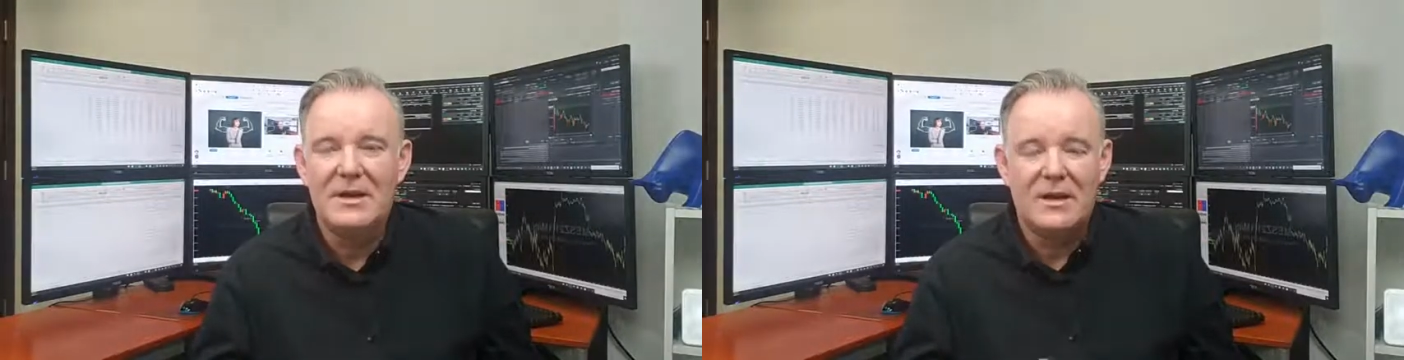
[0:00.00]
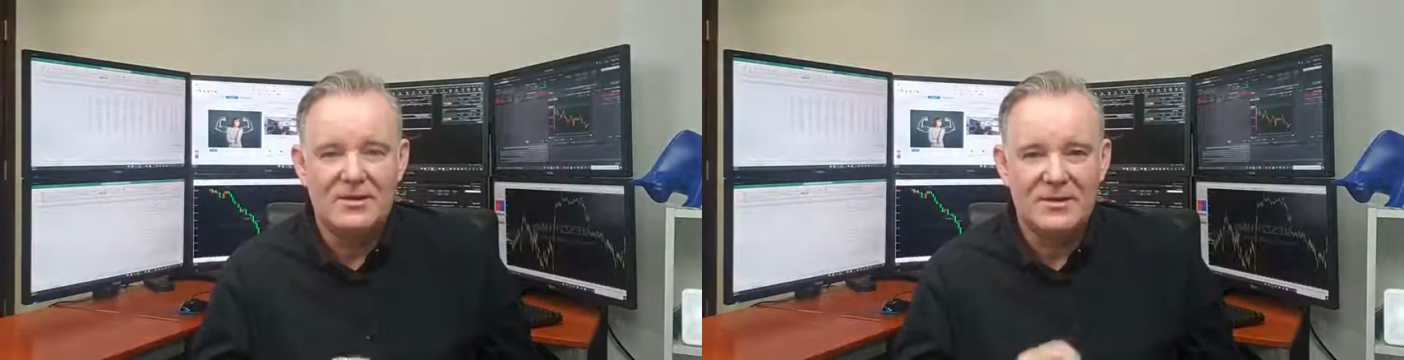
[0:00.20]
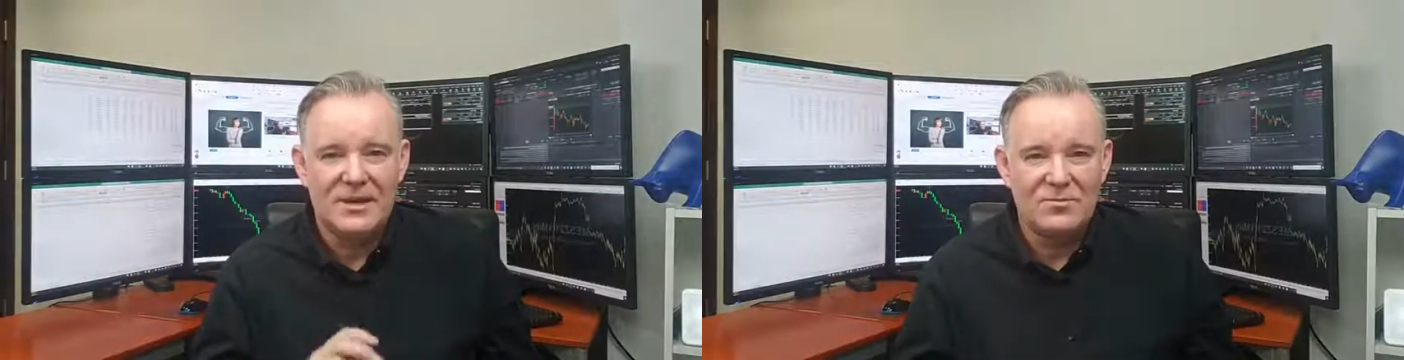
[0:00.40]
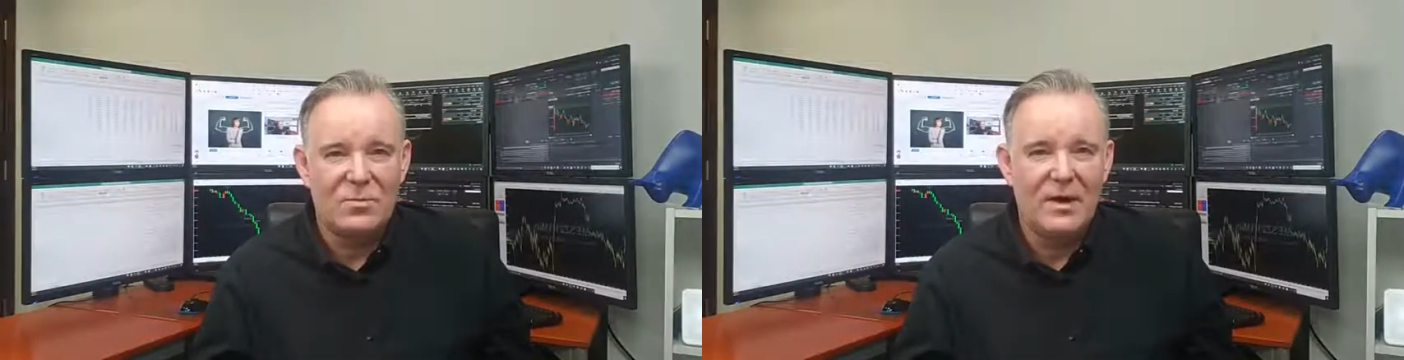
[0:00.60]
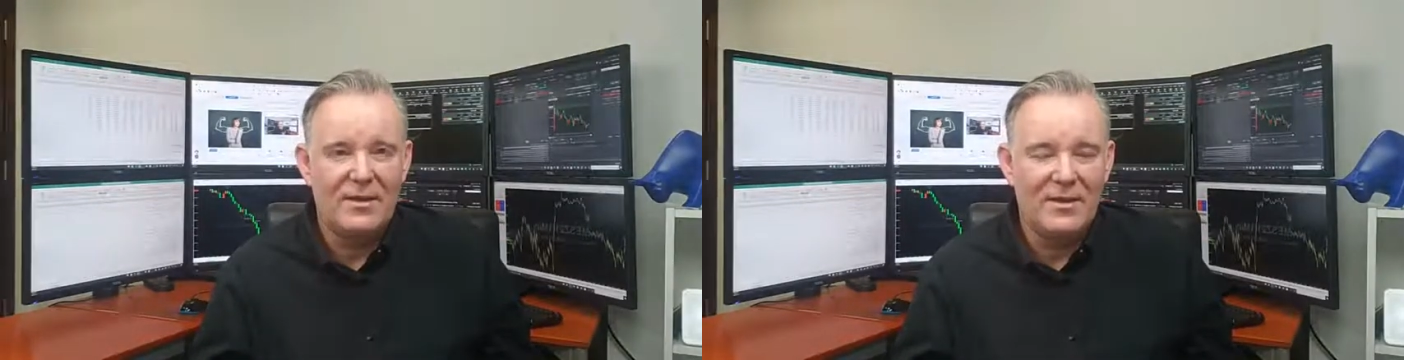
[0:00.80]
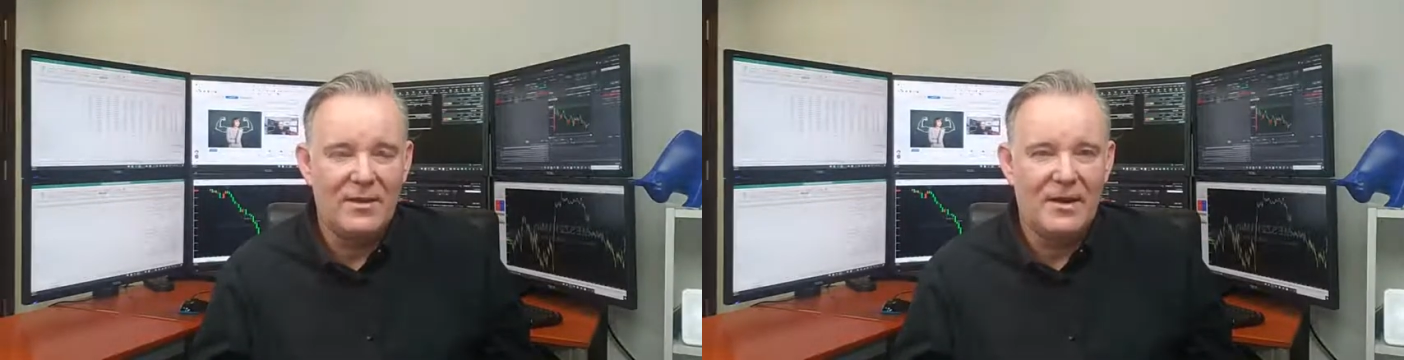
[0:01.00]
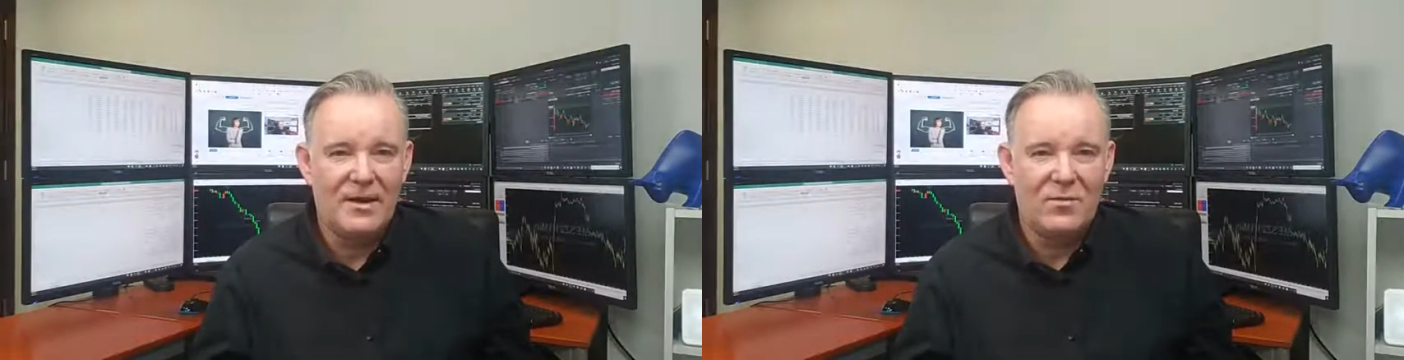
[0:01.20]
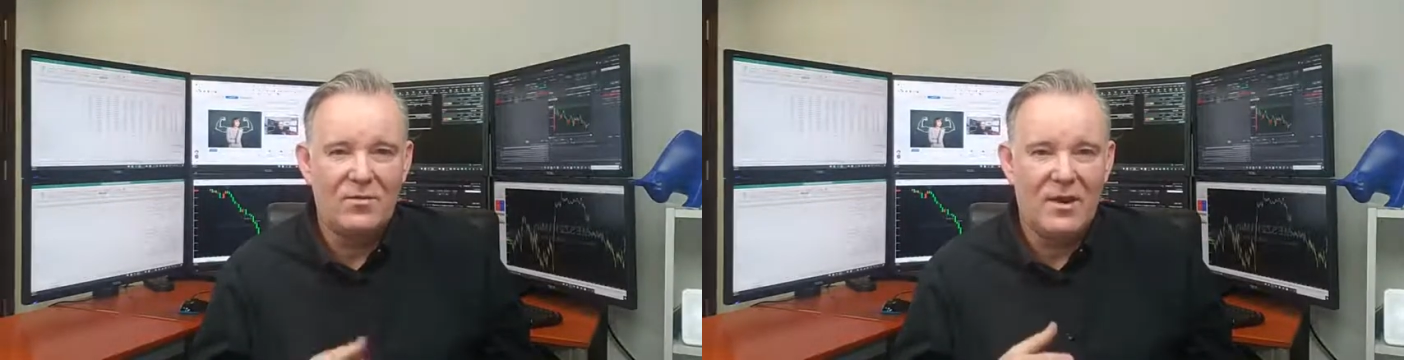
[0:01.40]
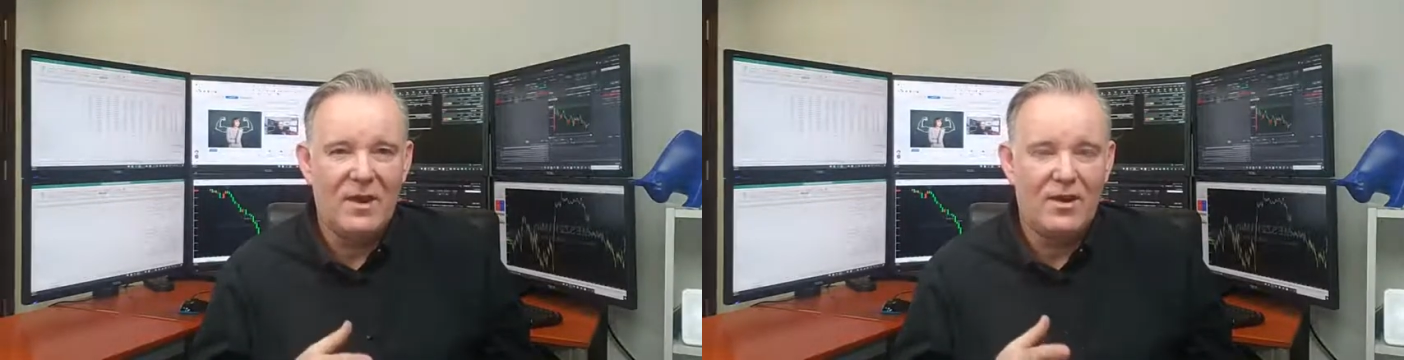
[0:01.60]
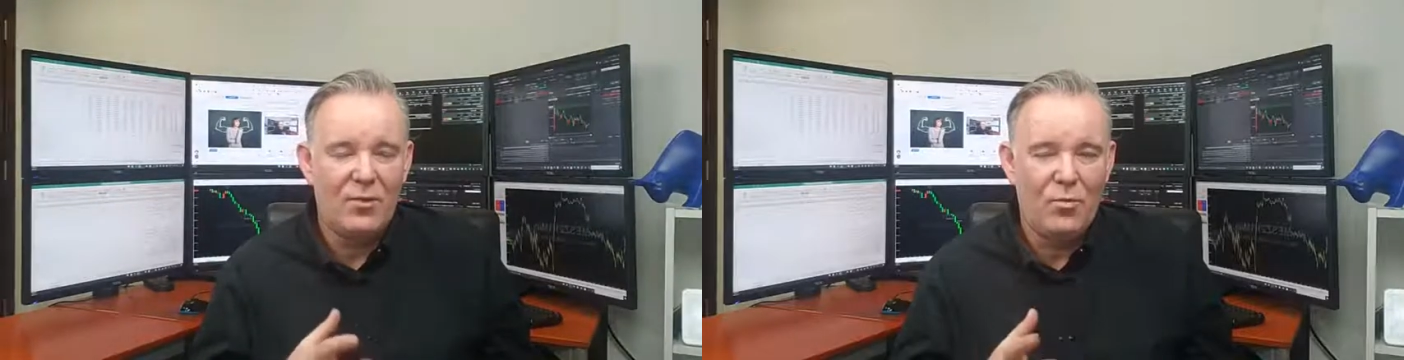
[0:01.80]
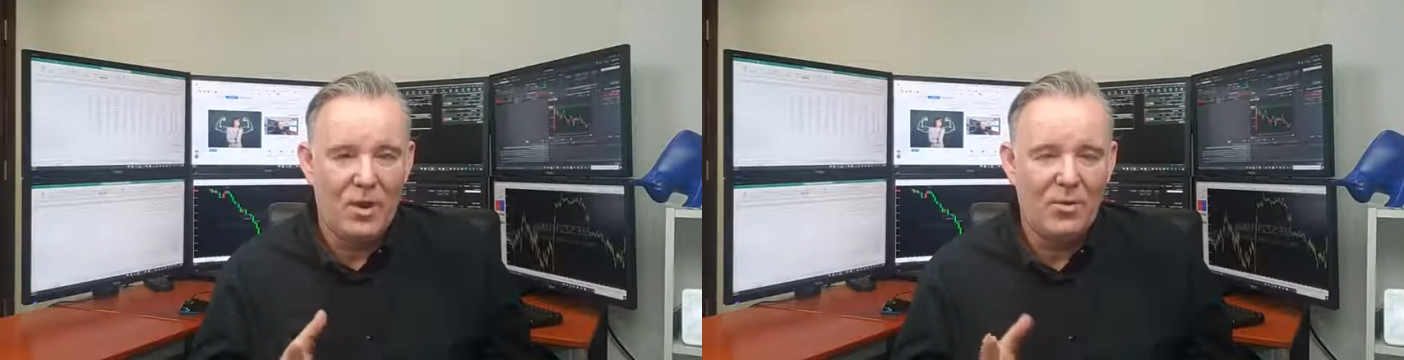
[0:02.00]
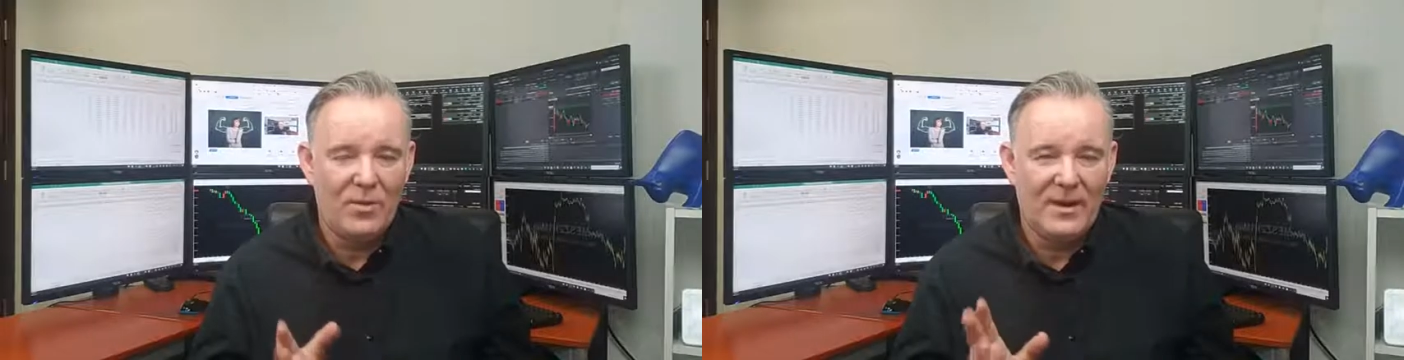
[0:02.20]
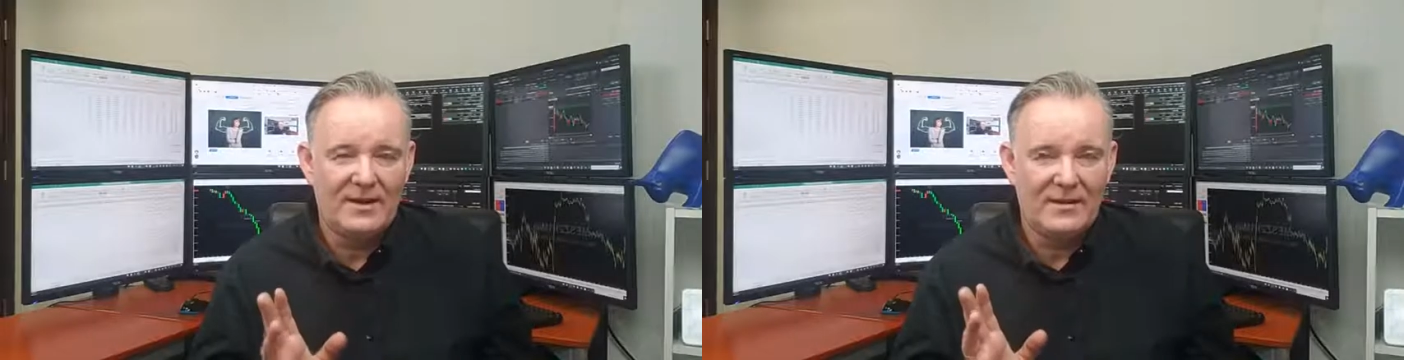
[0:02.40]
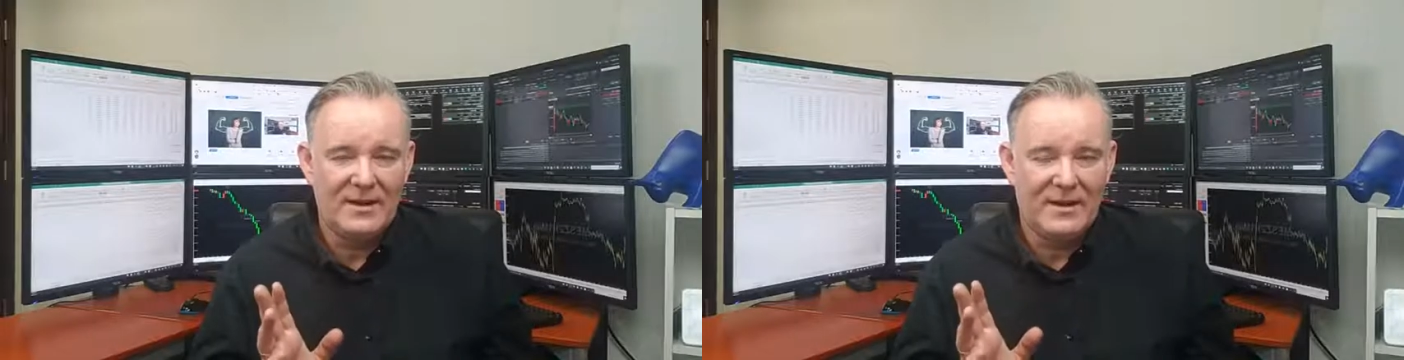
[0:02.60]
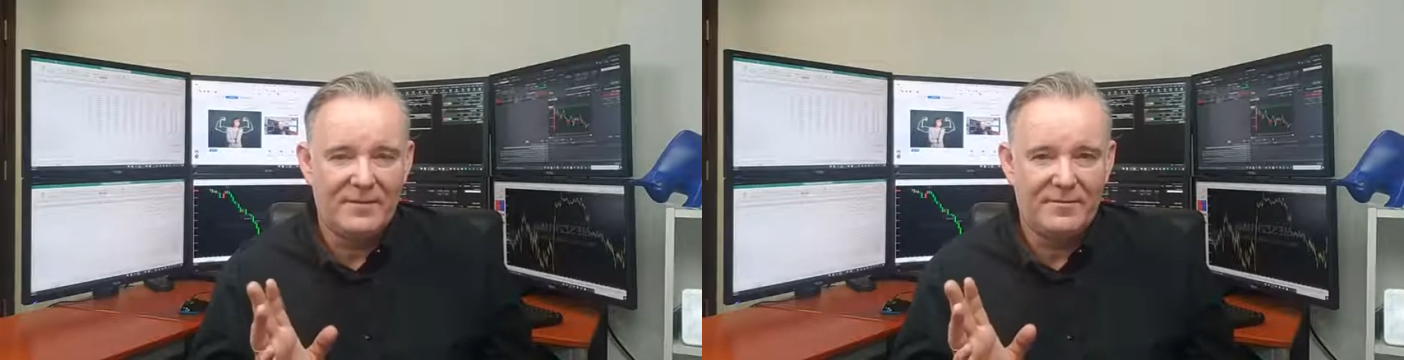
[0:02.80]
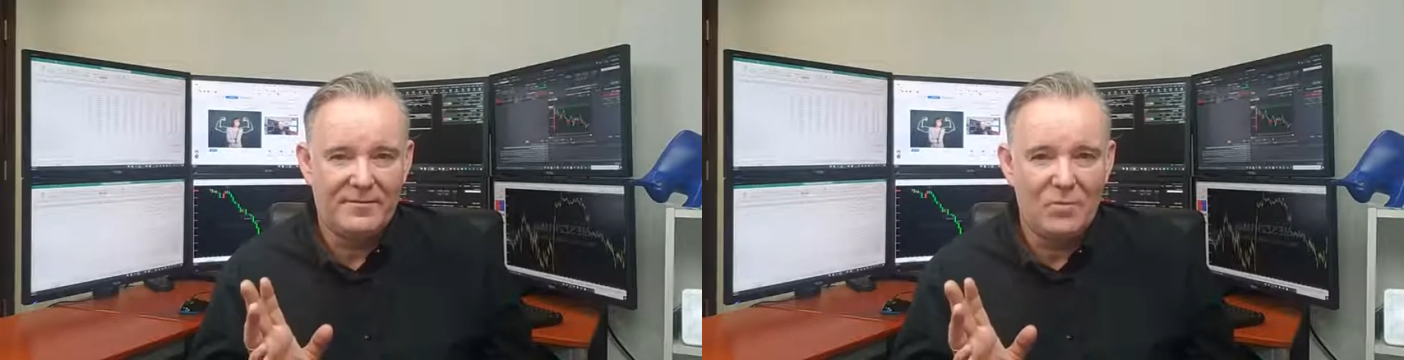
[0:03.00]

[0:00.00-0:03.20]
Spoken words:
So that's why they are now worldwide, and they have